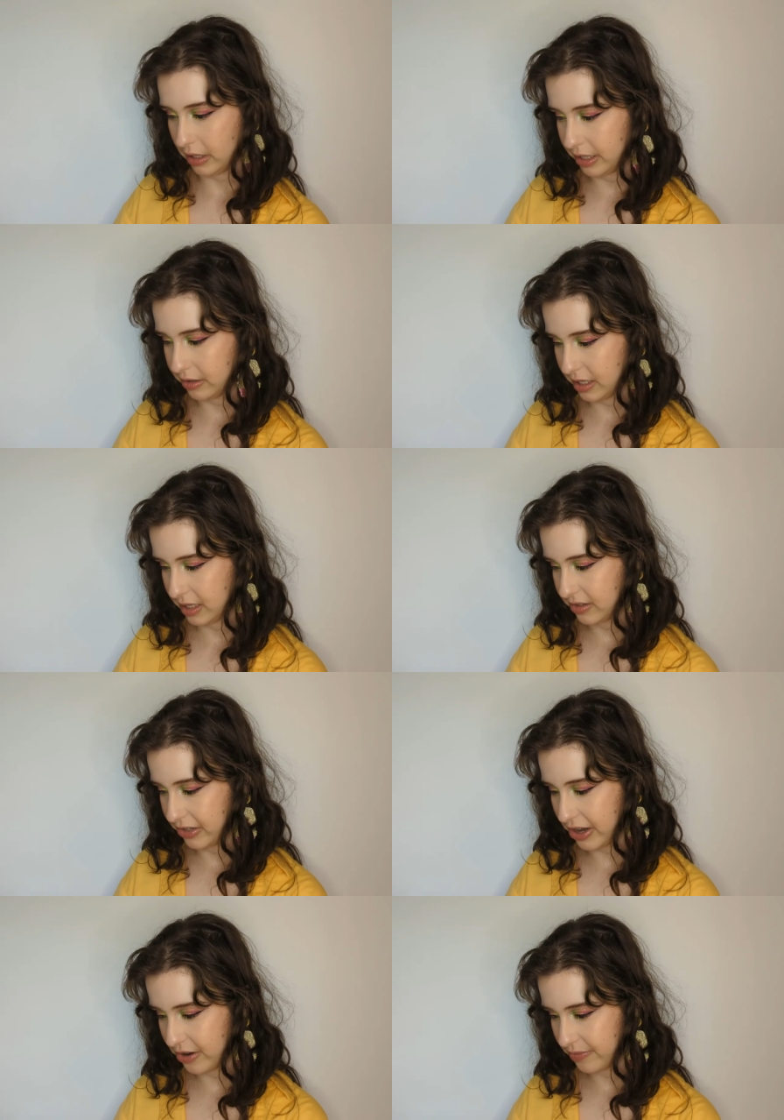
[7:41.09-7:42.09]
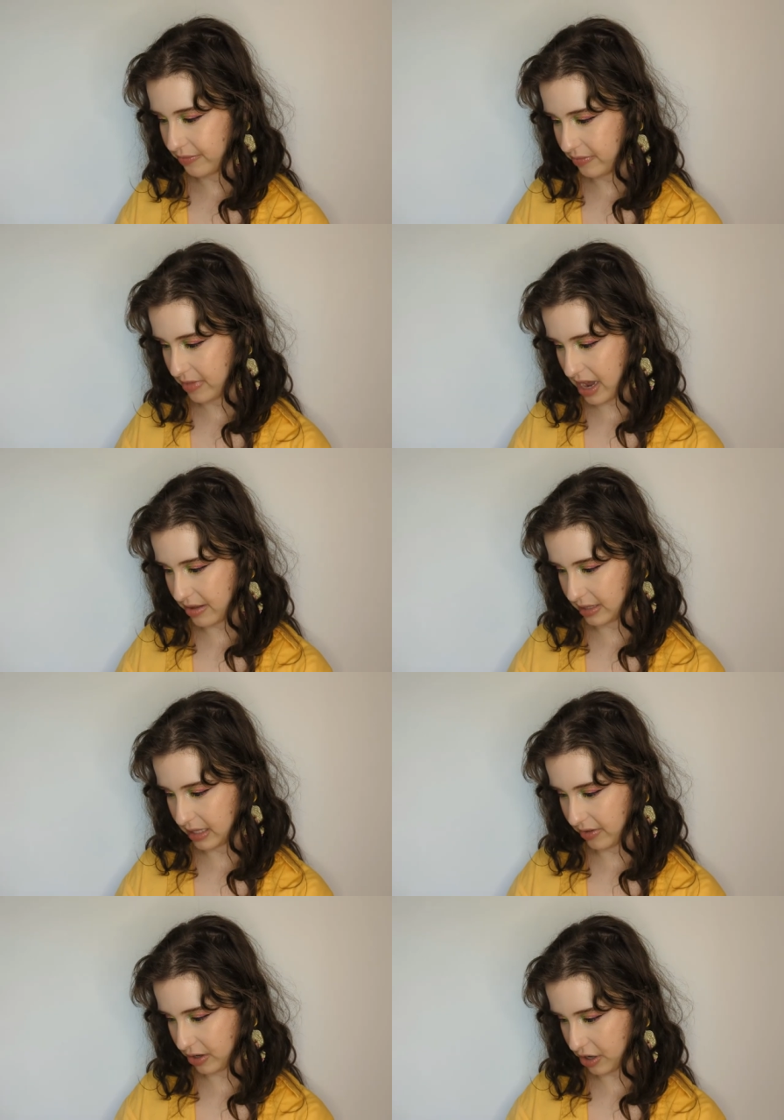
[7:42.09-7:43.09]
clearly. So yeah,
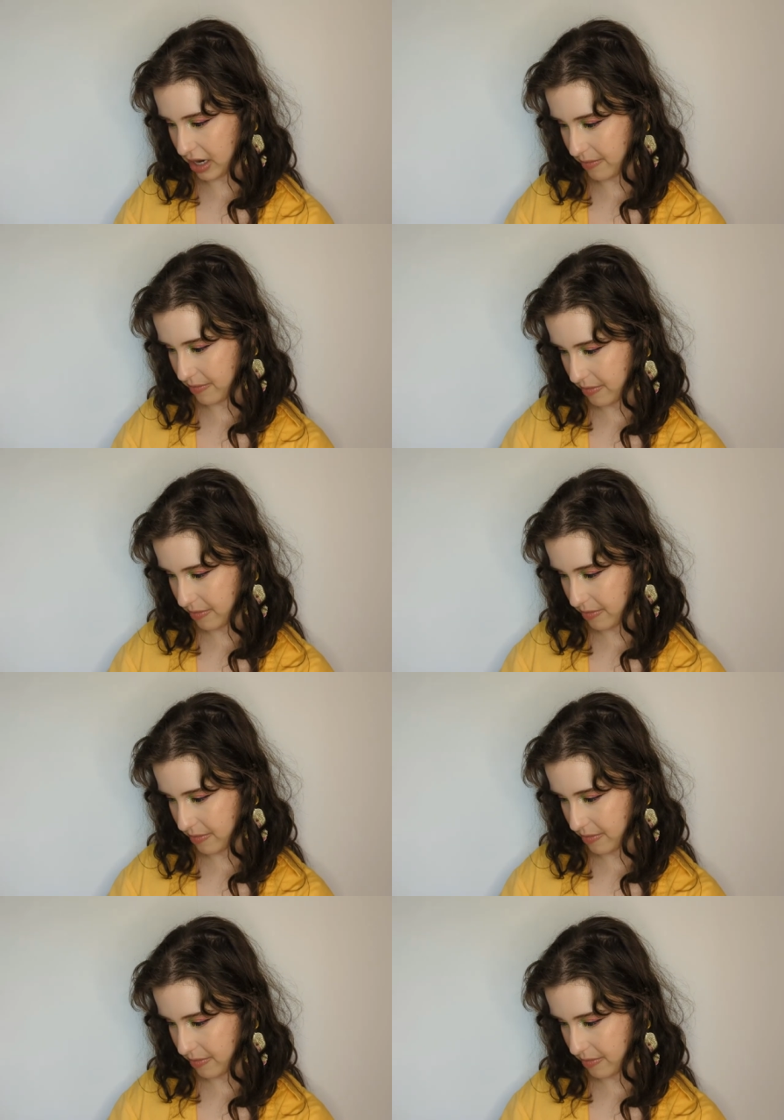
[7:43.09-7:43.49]
let's give it a try.